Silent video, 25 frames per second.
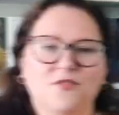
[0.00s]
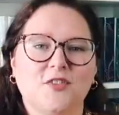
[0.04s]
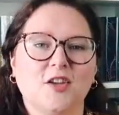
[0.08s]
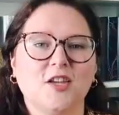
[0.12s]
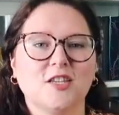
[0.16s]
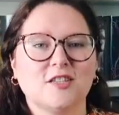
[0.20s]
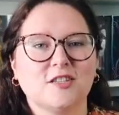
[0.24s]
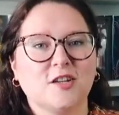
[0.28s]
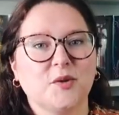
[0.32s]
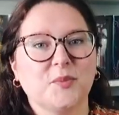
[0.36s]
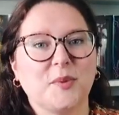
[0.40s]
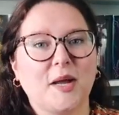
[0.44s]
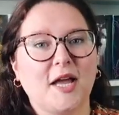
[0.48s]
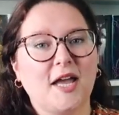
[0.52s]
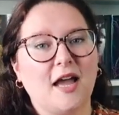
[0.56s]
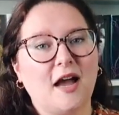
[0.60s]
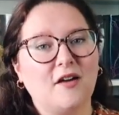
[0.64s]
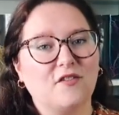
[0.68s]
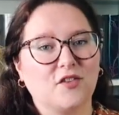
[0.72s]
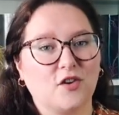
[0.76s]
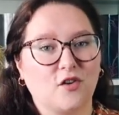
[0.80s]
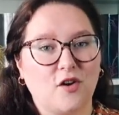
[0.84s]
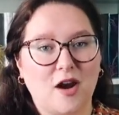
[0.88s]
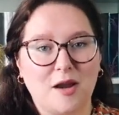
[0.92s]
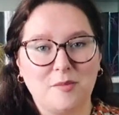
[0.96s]
First up, I
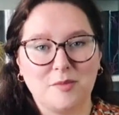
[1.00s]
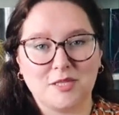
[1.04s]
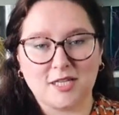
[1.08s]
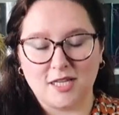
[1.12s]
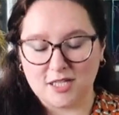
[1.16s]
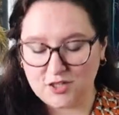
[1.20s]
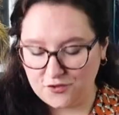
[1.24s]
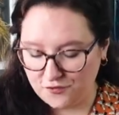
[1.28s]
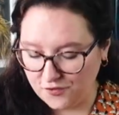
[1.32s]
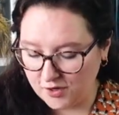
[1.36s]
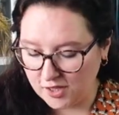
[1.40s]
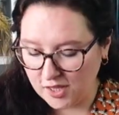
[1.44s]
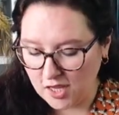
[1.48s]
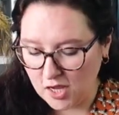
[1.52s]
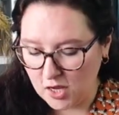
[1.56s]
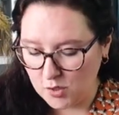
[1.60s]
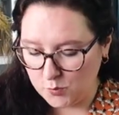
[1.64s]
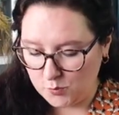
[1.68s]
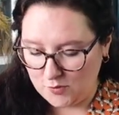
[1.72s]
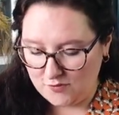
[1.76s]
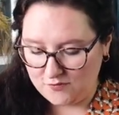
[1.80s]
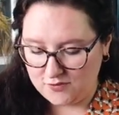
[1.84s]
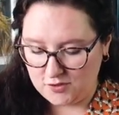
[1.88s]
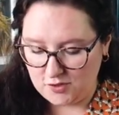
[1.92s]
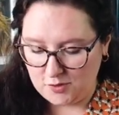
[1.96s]
have crime slash thriller
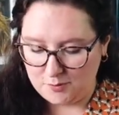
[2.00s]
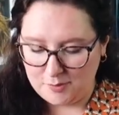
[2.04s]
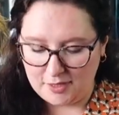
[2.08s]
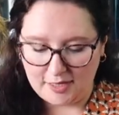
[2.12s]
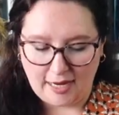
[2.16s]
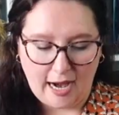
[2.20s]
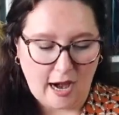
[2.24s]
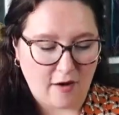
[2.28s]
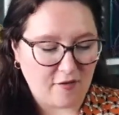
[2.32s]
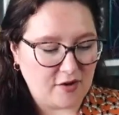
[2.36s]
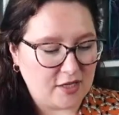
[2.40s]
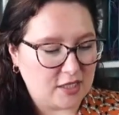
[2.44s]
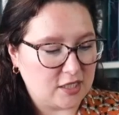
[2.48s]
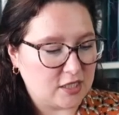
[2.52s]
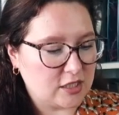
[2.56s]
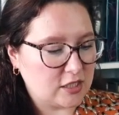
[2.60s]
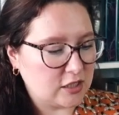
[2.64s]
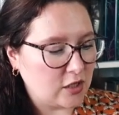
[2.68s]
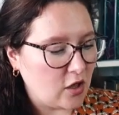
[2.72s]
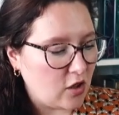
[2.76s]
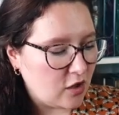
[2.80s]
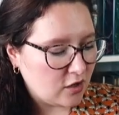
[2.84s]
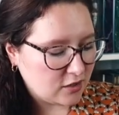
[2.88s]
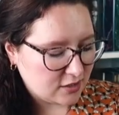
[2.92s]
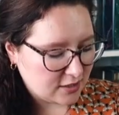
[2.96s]
with some Karin
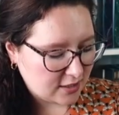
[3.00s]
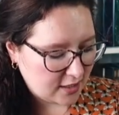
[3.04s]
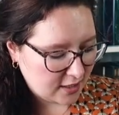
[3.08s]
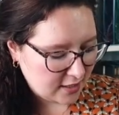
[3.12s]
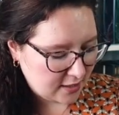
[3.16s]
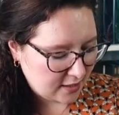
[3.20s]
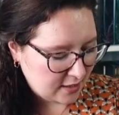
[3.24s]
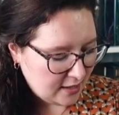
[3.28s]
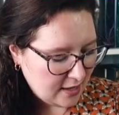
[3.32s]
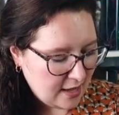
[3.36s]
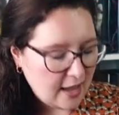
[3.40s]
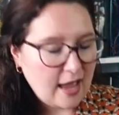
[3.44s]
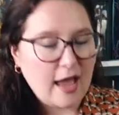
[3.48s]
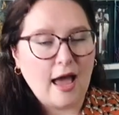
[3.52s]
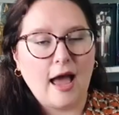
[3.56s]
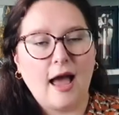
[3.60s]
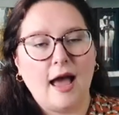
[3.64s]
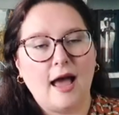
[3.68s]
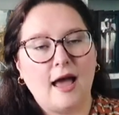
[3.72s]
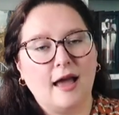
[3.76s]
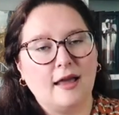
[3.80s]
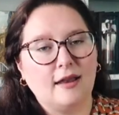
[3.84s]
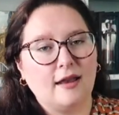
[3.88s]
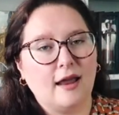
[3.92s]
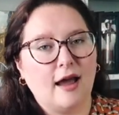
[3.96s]
Slaughter,
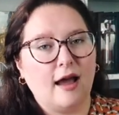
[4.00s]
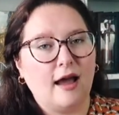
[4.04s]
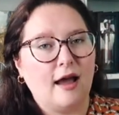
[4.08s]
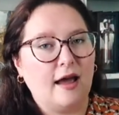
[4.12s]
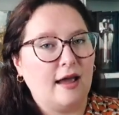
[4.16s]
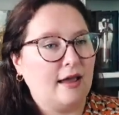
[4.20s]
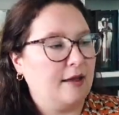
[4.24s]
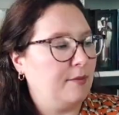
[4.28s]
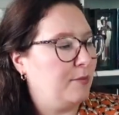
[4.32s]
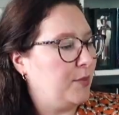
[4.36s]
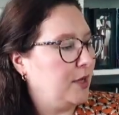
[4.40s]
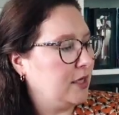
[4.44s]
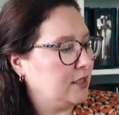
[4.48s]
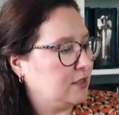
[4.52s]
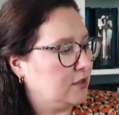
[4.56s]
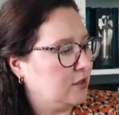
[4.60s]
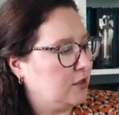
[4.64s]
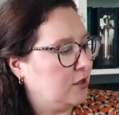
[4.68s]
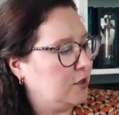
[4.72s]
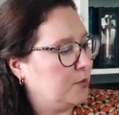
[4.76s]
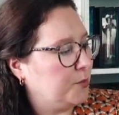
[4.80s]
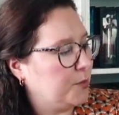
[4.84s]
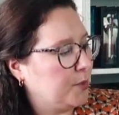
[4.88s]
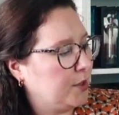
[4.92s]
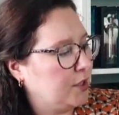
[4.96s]
and I picked
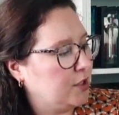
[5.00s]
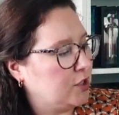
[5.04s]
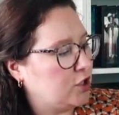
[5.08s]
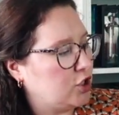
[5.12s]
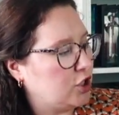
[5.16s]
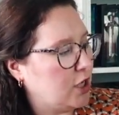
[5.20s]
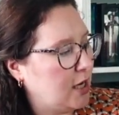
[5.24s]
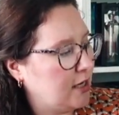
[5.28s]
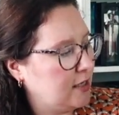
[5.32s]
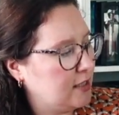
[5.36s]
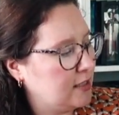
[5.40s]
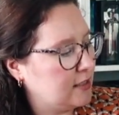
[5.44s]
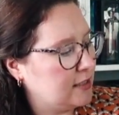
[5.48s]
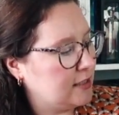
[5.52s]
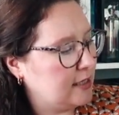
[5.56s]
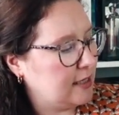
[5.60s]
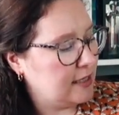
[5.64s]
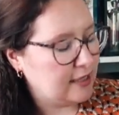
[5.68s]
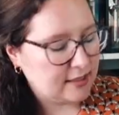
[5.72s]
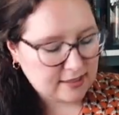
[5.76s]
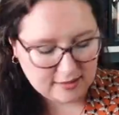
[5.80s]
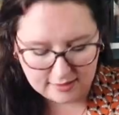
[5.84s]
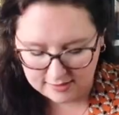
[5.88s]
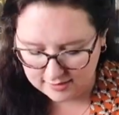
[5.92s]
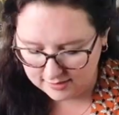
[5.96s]
up
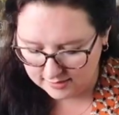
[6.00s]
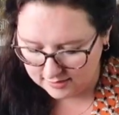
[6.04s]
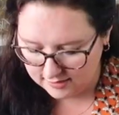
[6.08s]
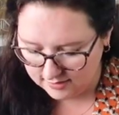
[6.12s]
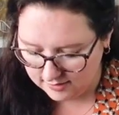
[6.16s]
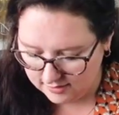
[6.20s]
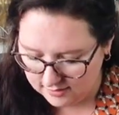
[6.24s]
Genesis,